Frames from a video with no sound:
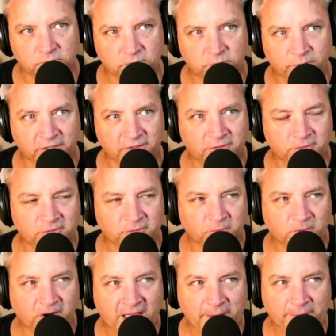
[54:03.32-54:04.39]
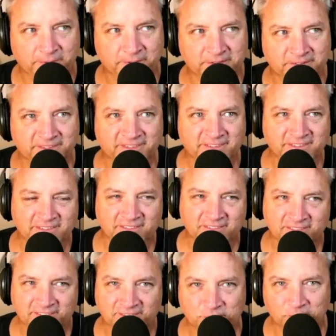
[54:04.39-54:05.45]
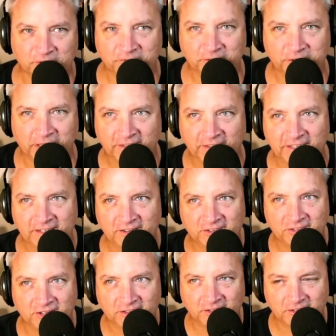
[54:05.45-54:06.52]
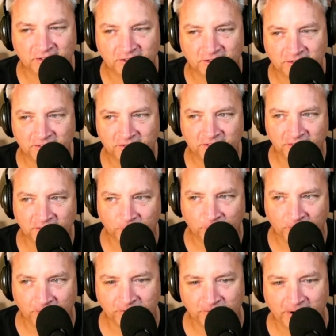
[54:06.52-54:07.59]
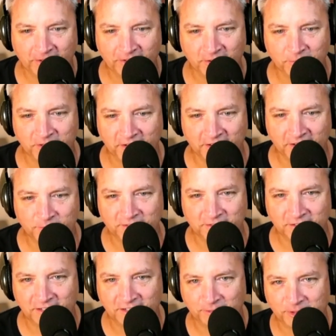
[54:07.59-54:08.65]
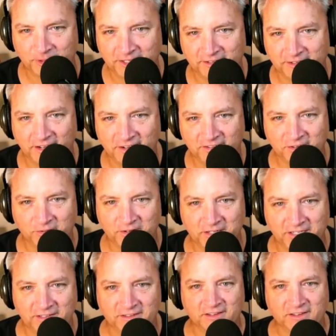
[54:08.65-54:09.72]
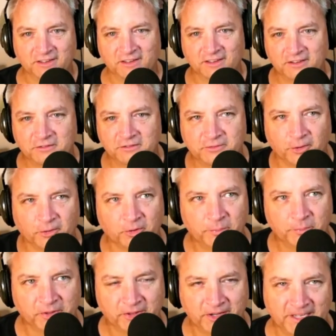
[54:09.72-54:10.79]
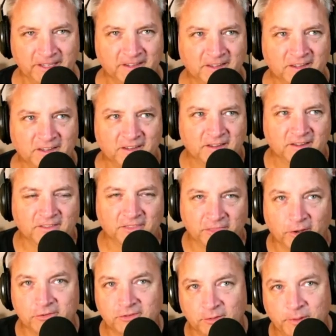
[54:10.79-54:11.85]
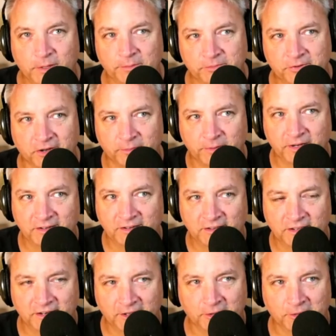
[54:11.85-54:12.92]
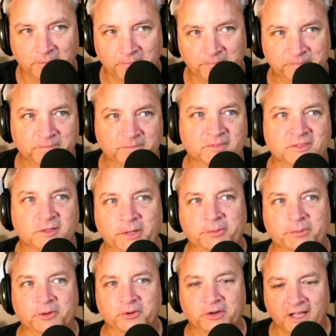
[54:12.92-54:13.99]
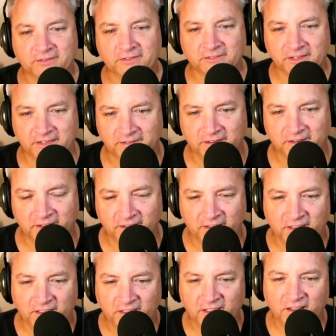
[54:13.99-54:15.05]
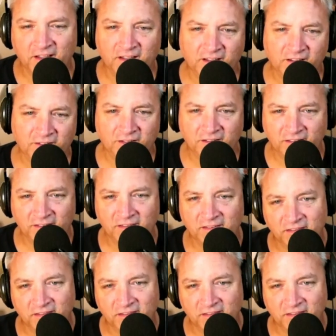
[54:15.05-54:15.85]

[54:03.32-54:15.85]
been through some crap and sort of feel like they need to shut the walls around them and not speak to anyone and not show any vulnerability. Those are the people I'm talking about need to get help. The people who constantly, I